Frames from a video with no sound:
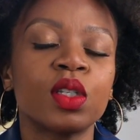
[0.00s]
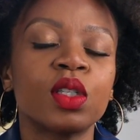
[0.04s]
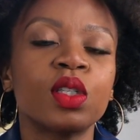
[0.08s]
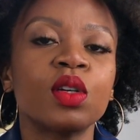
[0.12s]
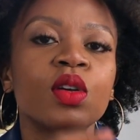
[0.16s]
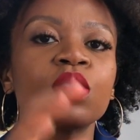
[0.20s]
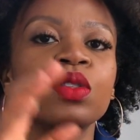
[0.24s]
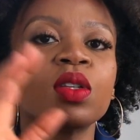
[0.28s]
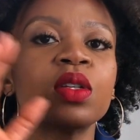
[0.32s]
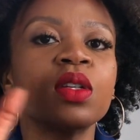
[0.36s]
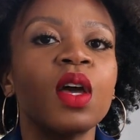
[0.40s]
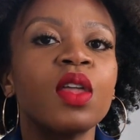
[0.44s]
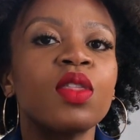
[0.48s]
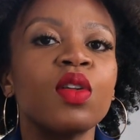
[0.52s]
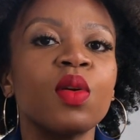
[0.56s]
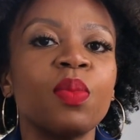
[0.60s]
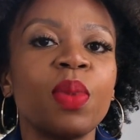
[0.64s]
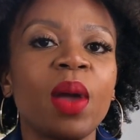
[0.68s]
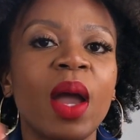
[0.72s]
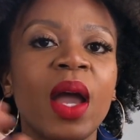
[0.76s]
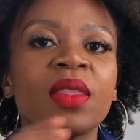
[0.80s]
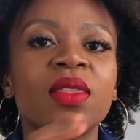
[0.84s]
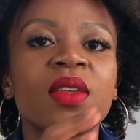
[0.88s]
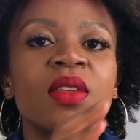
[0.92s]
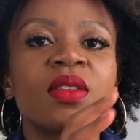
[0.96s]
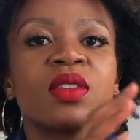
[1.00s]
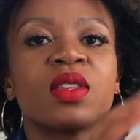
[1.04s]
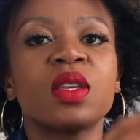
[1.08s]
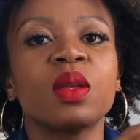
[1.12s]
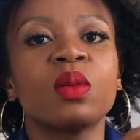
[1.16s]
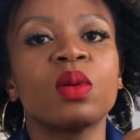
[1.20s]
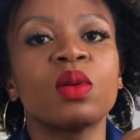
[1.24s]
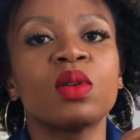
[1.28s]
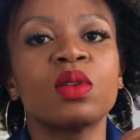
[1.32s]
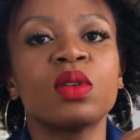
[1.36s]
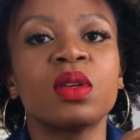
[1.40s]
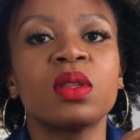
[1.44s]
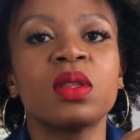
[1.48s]
There's another bag that's
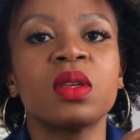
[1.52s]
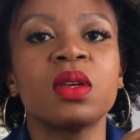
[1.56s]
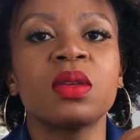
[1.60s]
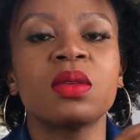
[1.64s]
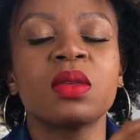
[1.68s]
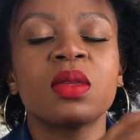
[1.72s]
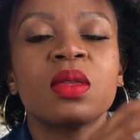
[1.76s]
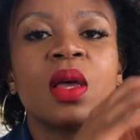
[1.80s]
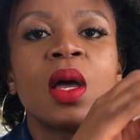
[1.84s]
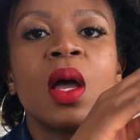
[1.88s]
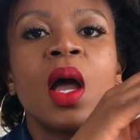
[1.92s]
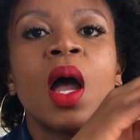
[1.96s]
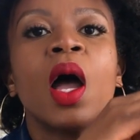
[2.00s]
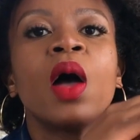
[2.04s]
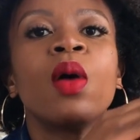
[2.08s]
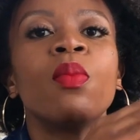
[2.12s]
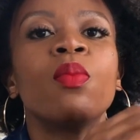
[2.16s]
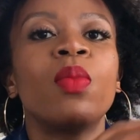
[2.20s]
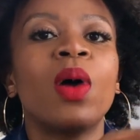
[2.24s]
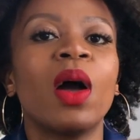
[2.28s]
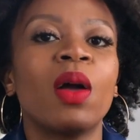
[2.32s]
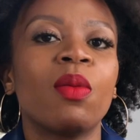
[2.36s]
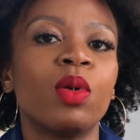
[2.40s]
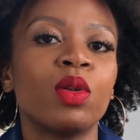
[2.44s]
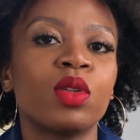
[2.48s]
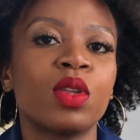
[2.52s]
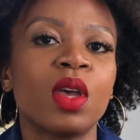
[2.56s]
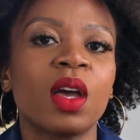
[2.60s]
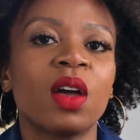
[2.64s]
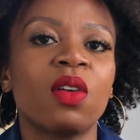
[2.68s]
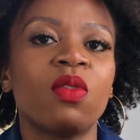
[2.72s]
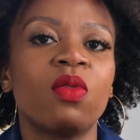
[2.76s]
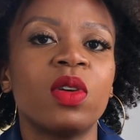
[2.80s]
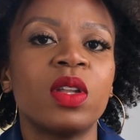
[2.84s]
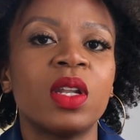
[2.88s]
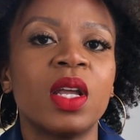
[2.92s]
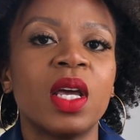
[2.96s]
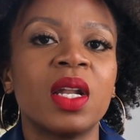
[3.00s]
similar to this by Bottega
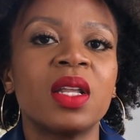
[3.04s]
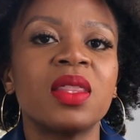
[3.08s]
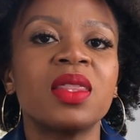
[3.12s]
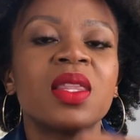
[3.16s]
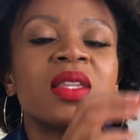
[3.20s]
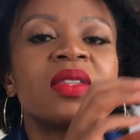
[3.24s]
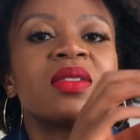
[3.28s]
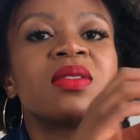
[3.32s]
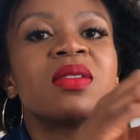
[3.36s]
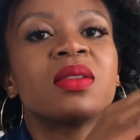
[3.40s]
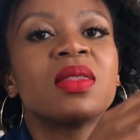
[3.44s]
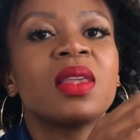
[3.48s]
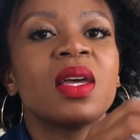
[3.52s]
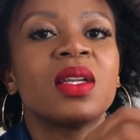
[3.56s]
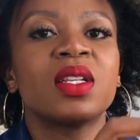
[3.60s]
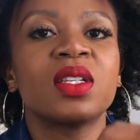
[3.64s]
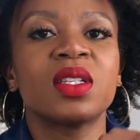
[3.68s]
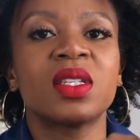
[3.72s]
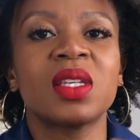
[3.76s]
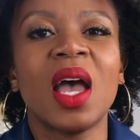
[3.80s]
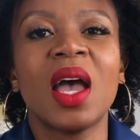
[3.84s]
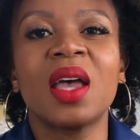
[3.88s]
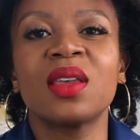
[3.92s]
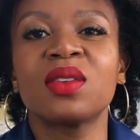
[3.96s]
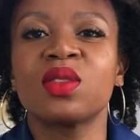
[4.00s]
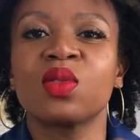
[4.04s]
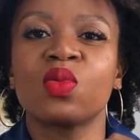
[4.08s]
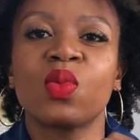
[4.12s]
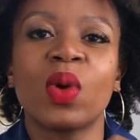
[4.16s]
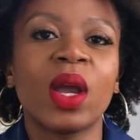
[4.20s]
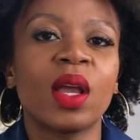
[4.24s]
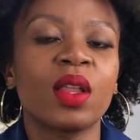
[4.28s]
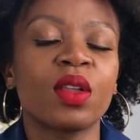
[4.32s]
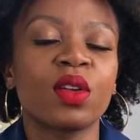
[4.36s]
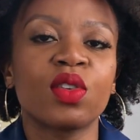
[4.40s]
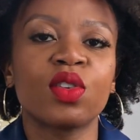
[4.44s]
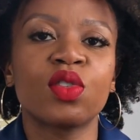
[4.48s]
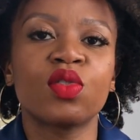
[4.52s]
Veneta that, that just has the
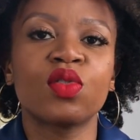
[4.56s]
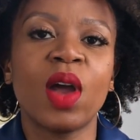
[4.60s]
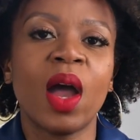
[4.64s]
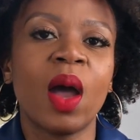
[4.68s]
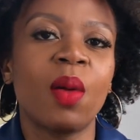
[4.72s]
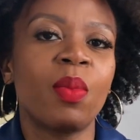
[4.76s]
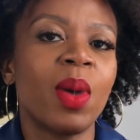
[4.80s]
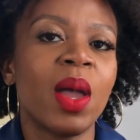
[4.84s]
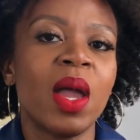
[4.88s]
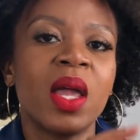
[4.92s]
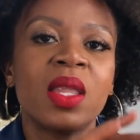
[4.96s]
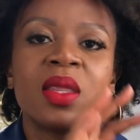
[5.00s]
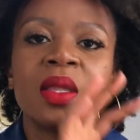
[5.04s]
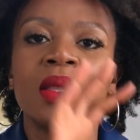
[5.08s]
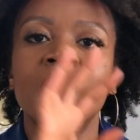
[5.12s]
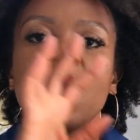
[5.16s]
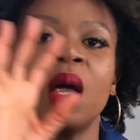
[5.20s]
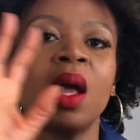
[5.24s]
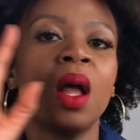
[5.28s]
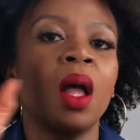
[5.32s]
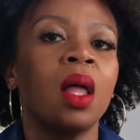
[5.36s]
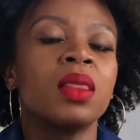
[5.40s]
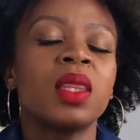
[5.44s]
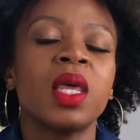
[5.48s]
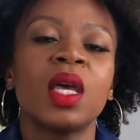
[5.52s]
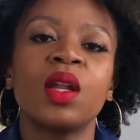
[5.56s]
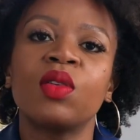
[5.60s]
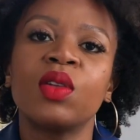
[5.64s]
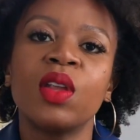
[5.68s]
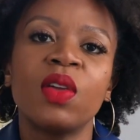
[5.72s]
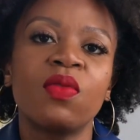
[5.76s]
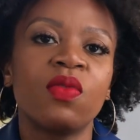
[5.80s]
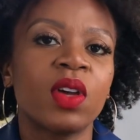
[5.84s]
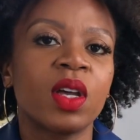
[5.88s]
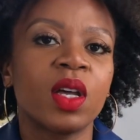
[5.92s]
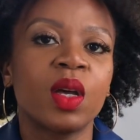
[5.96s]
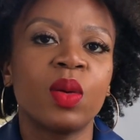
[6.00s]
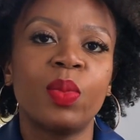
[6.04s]
regular strap, and they don't
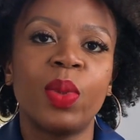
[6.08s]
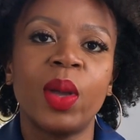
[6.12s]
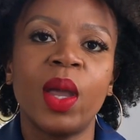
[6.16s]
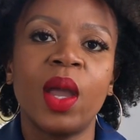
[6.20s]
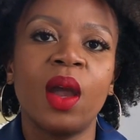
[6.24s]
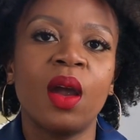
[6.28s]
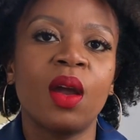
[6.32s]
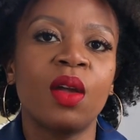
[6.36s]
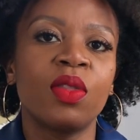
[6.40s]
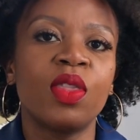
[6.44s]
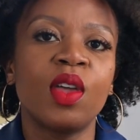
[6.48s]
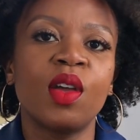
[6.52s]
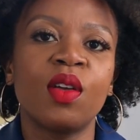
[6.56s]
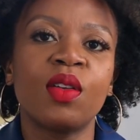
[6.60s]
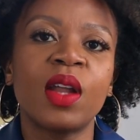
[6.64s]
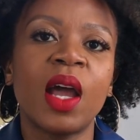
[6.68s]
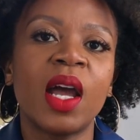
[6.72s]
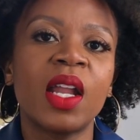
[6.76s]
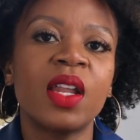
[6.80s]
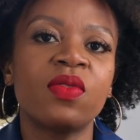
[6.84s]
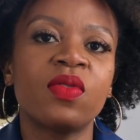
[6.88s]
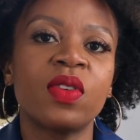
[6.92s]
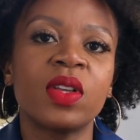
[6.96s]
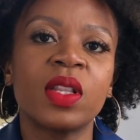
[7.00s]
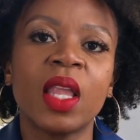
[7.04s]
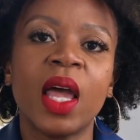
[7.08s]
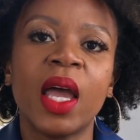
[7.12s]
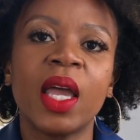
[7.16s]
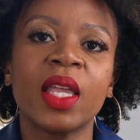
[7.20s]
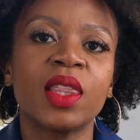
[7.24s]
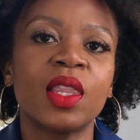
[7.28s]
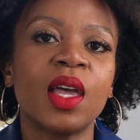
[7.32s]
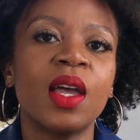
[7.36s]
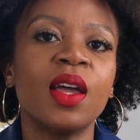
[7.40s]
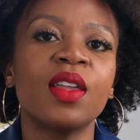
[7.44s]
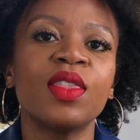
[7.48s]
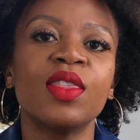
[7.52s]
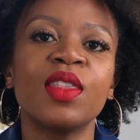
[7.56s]
even compare. They're not even like,
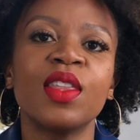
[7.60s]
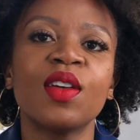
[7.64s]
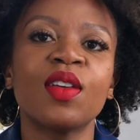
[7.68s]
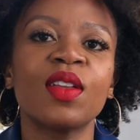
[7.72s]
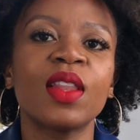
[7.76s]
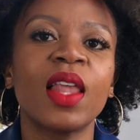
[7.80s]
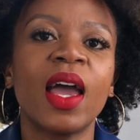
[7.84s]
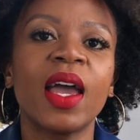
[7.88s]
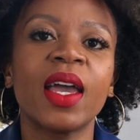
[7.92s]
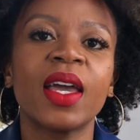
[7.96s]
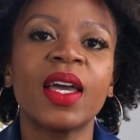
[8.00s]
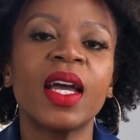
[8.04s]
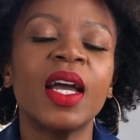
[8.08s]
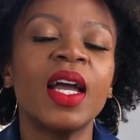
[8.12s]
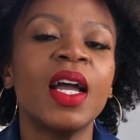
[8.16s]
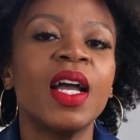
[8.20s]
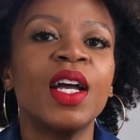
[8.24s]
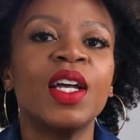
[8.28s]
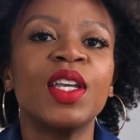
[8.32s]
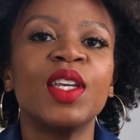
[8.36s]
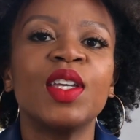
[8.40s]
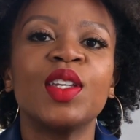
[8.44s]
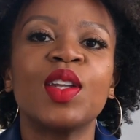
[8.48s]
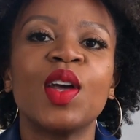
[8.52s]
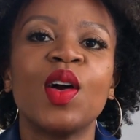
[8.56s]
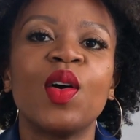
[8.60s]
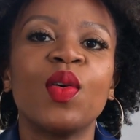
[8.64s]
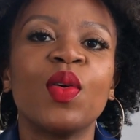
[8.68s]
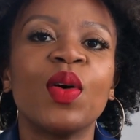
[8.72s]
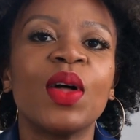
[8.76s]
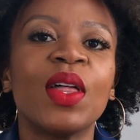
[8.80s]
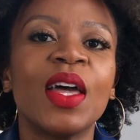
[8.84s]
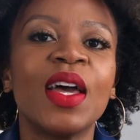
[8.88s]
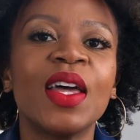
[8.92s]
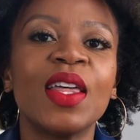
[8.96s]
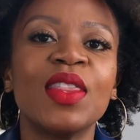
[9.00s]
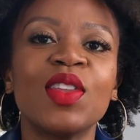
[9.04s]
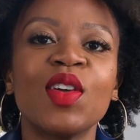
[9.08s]
they're like, you know,
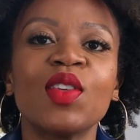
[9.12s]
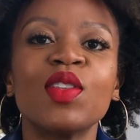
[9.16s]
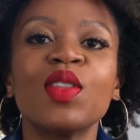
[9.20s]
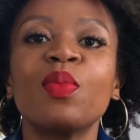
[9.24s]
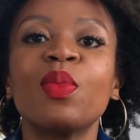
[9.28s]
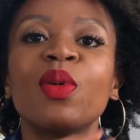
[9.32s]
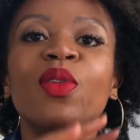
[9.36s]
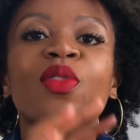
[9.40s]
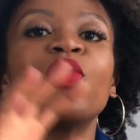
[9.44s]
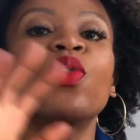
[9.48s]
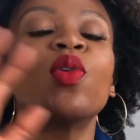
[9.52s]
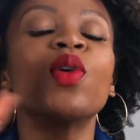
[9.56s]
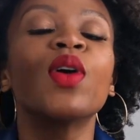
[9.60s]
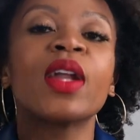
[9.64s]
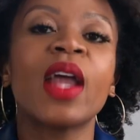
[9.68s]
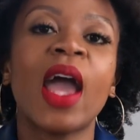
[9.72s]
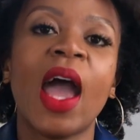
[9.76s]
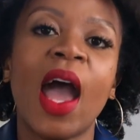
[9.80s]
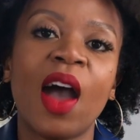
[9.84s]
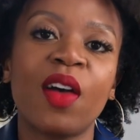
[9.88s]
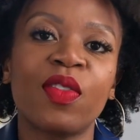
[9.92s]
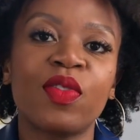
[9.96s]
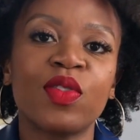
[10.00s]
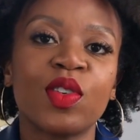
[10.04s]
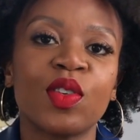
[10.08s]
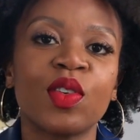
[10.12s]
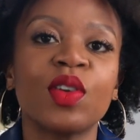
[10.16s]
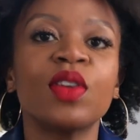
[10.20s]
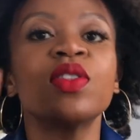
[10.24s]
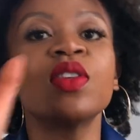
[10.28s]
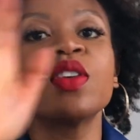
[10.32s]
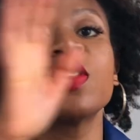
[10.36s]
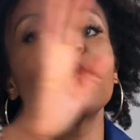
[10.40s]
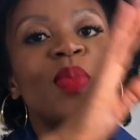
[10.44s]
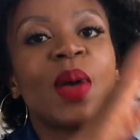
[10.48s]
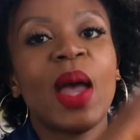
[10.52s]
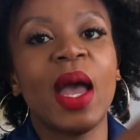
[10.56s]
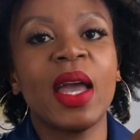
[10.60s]
they're the before and after.
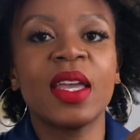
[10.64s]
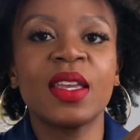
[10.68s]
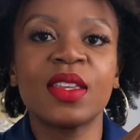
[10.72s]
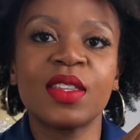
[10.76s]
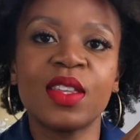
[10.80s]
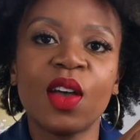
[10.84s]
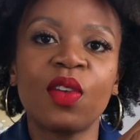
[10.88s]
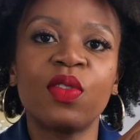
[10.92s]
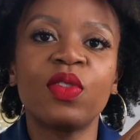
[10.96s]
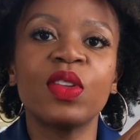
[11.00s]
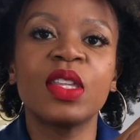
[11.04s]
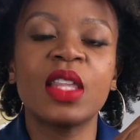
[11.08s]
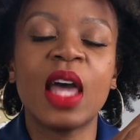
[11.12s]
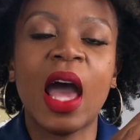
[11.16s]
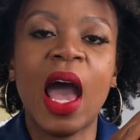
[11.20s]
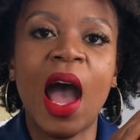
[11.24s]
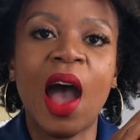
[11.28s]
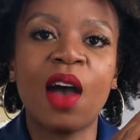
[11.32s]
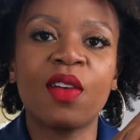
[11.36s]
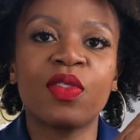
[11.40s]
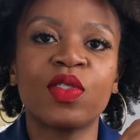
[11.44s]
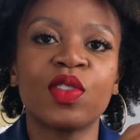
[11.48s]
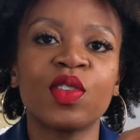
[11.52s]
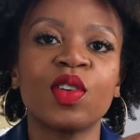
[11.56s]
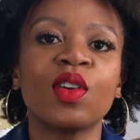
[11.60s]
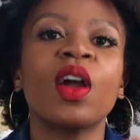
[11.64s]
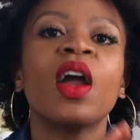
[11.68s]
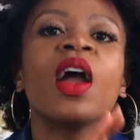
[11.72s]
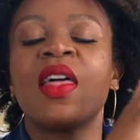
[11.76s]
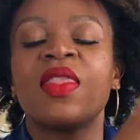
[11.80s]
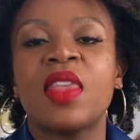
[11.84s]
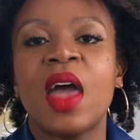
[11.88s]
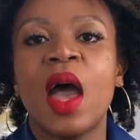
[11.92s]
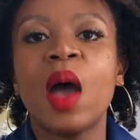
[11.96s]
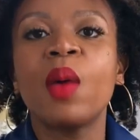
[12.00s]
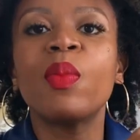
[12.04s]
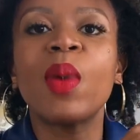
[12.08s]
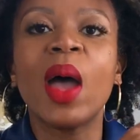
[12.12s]
This bag is definitely the after, and
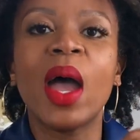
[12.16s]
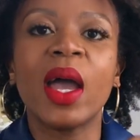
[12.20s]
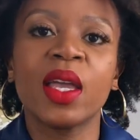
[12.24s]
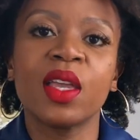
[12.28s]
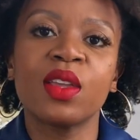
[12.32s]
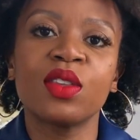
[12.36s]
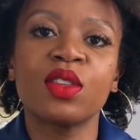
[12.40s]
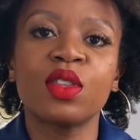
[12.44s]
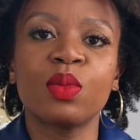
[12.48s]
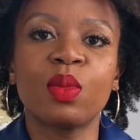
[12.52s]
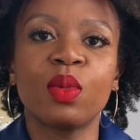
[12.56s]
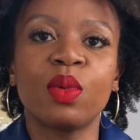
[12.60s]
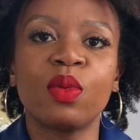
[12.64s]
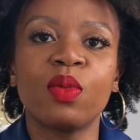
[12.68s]
that bag is the